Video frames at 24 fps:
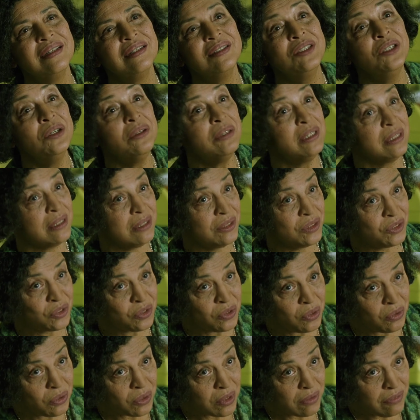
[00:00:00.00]
They couldn't
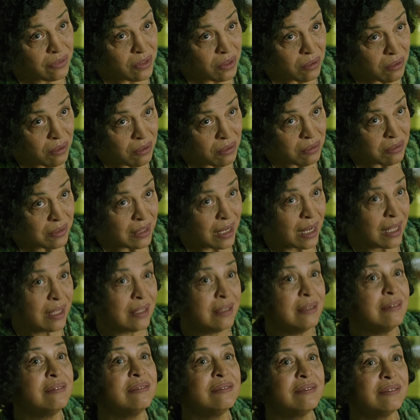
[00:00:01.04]
recapture the
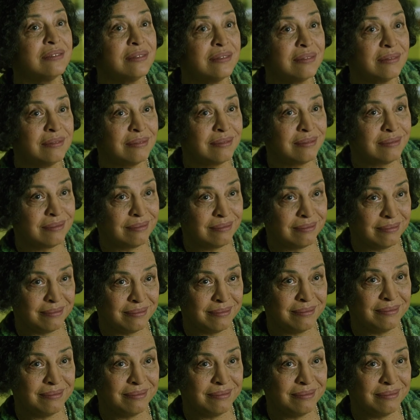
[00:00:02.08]
magic of the first movie,